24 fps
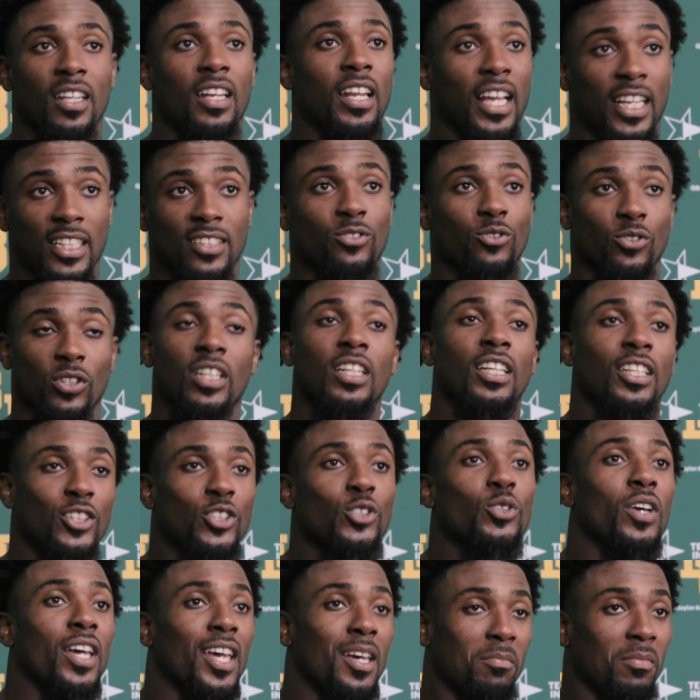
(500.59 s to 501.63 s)
That's really a
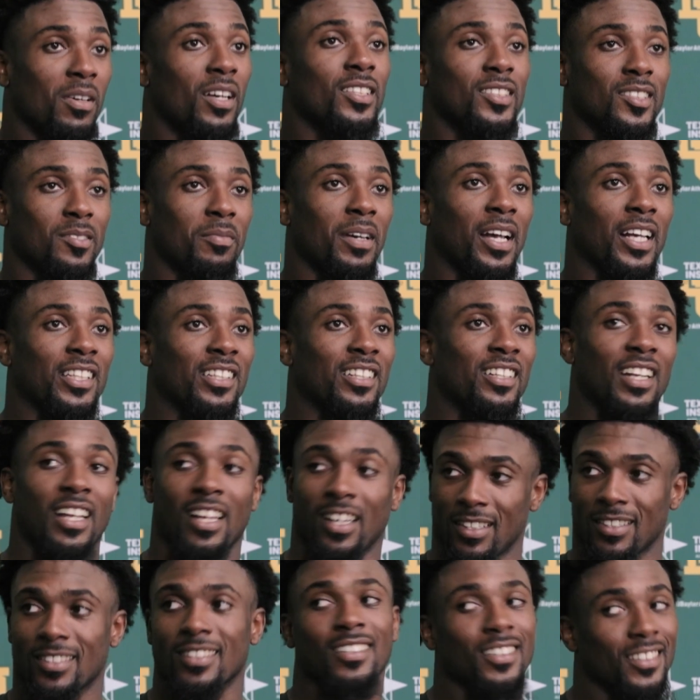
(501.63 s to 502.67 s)
two-head monster back there.
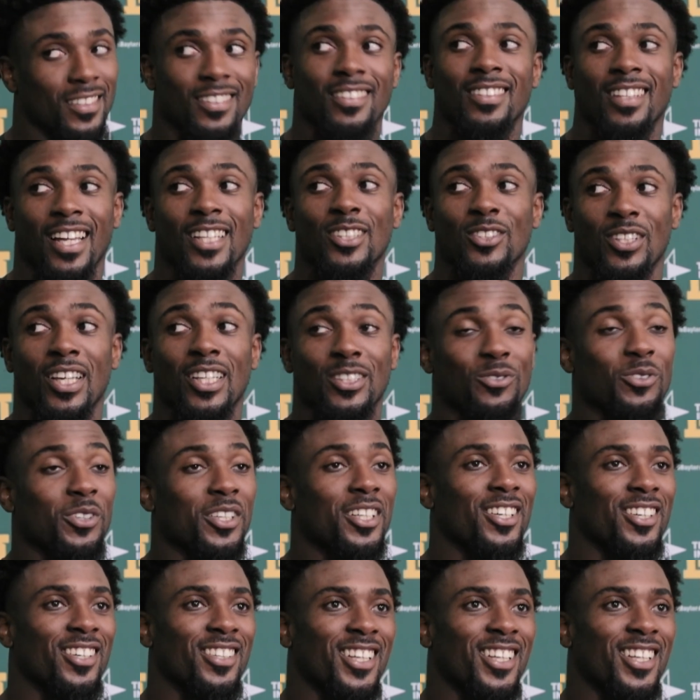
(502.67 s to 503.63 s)
Like that's that's real.